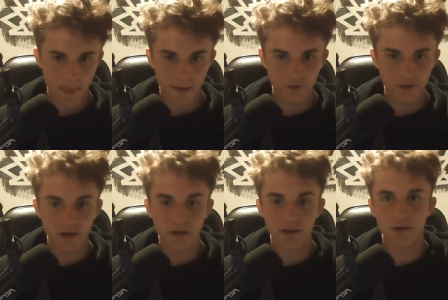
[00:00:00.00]
So you
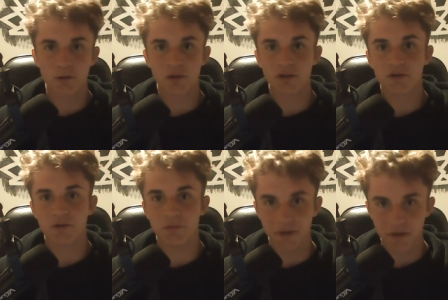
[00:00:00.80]
got, in order
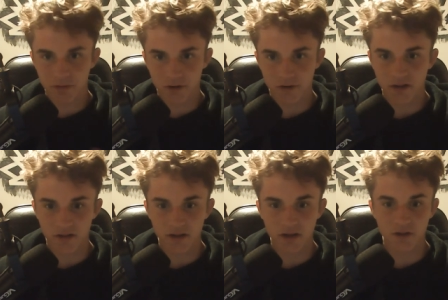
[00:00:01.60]
to beat
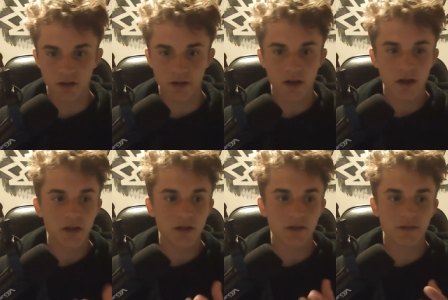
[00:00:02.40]
procrastination,
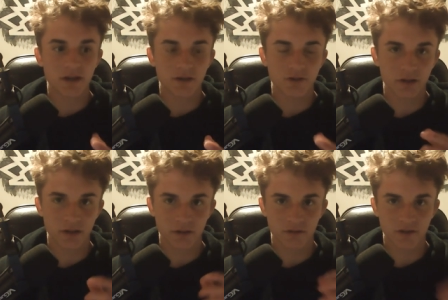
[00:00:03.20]
you have to
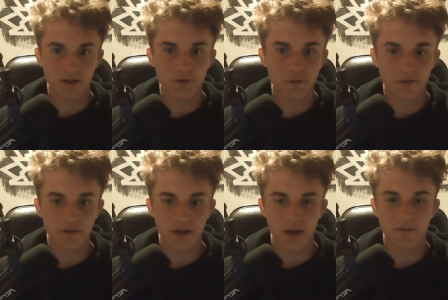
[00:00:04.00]
actually schedule your
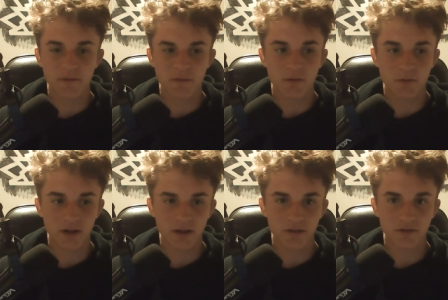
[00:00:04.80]
time. You have to put
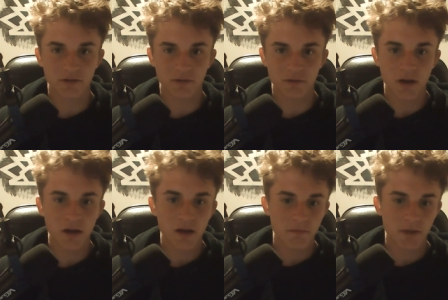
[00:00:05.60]
work into
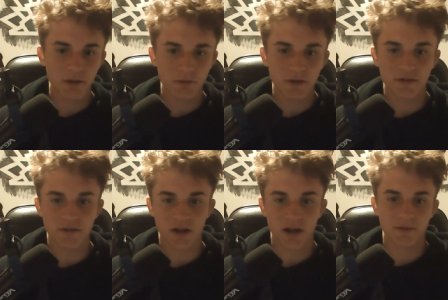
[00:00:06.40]
making one of these
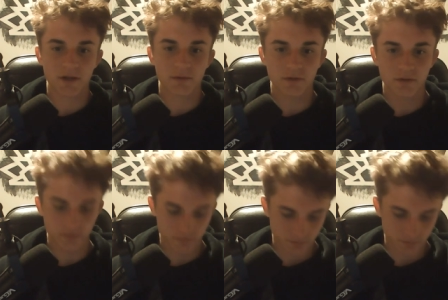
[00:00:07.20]
timetables.